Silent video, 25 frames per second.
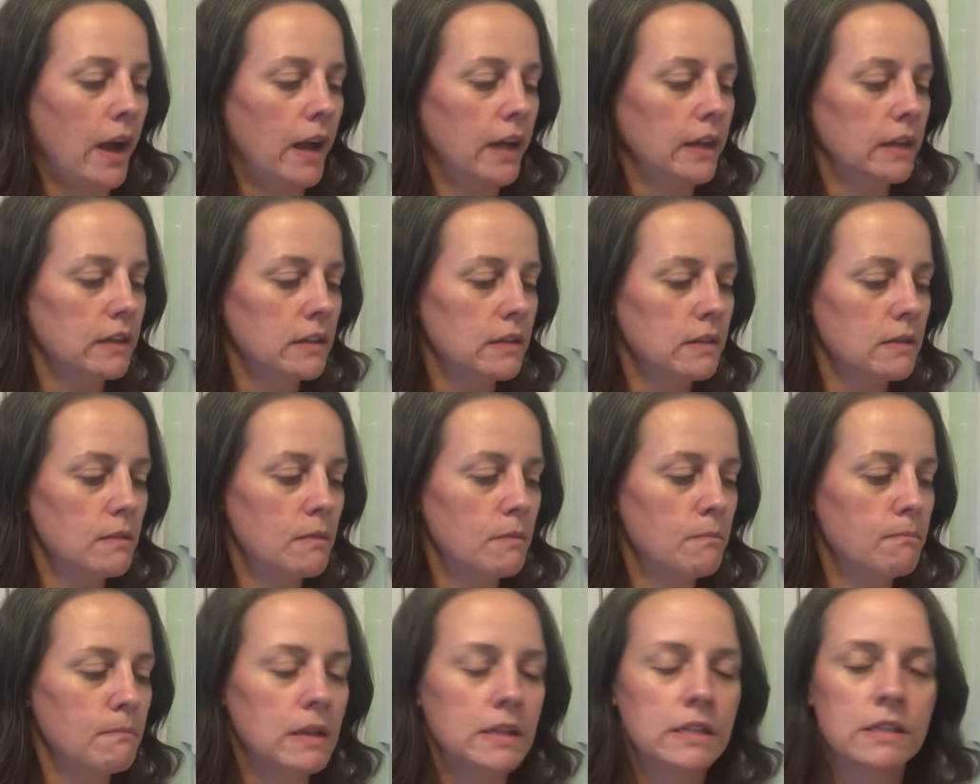I
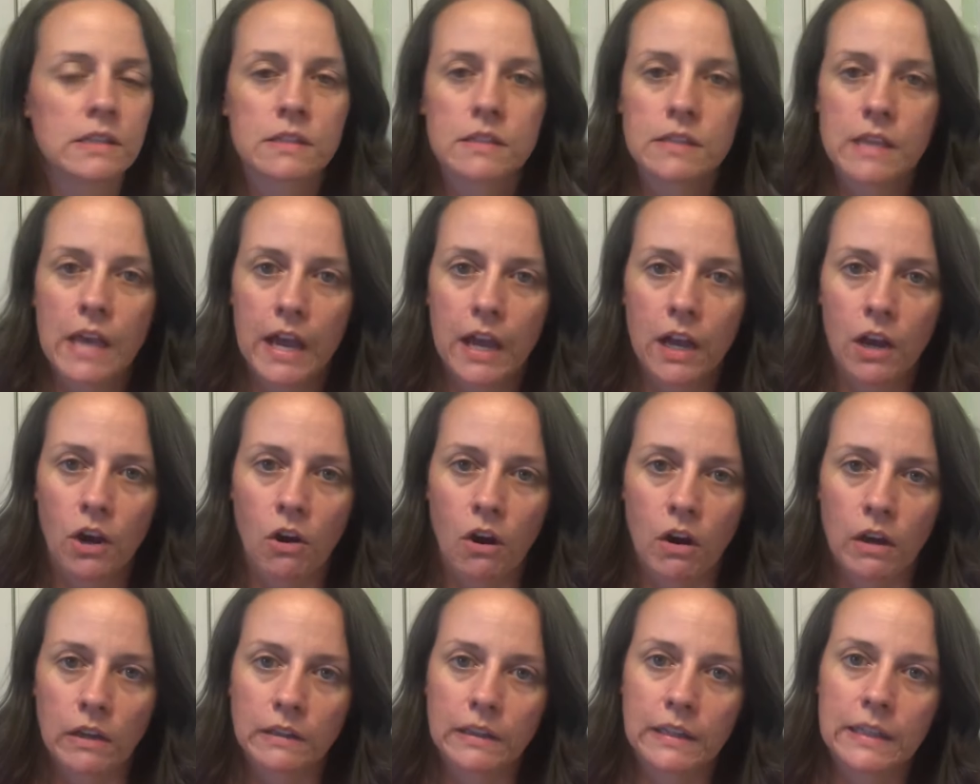can mince that
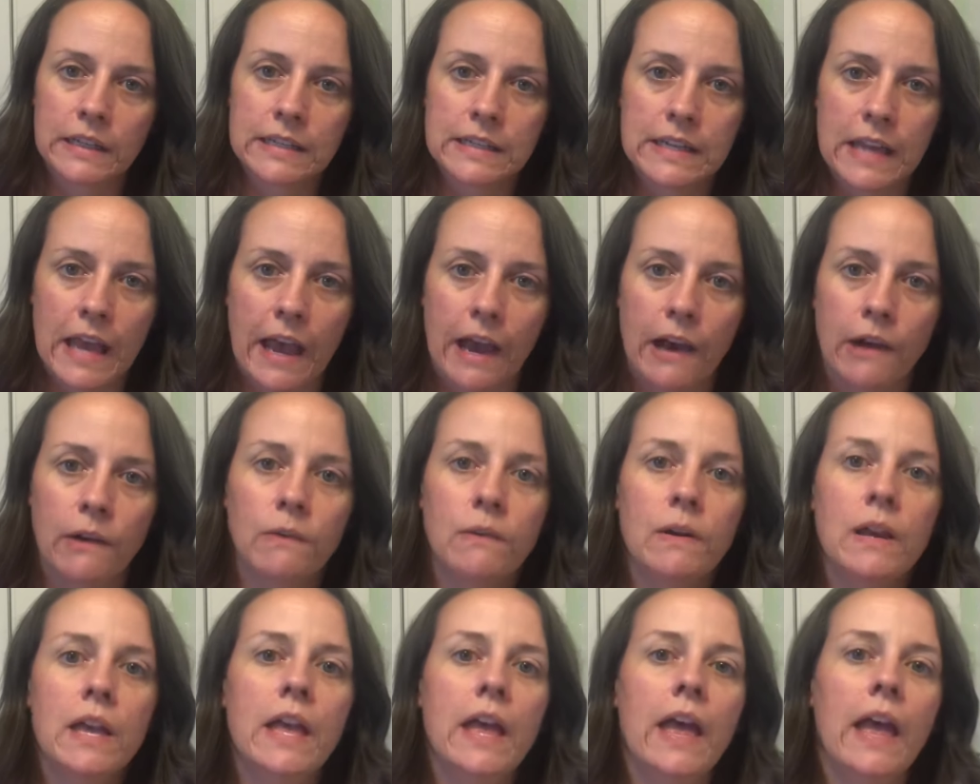garlic
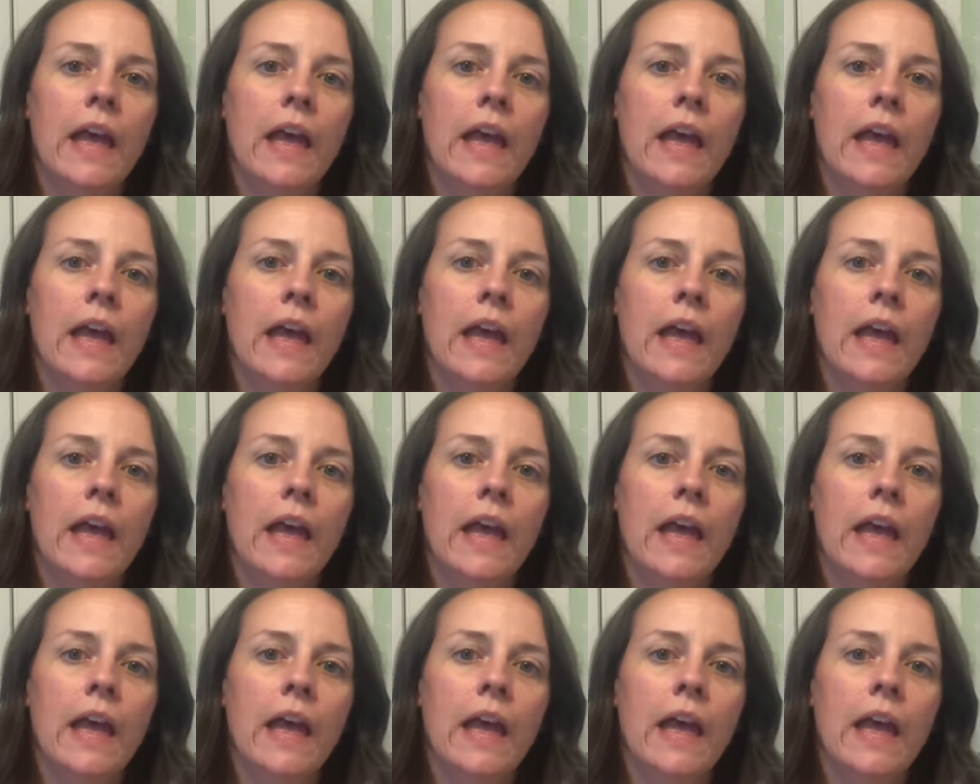now,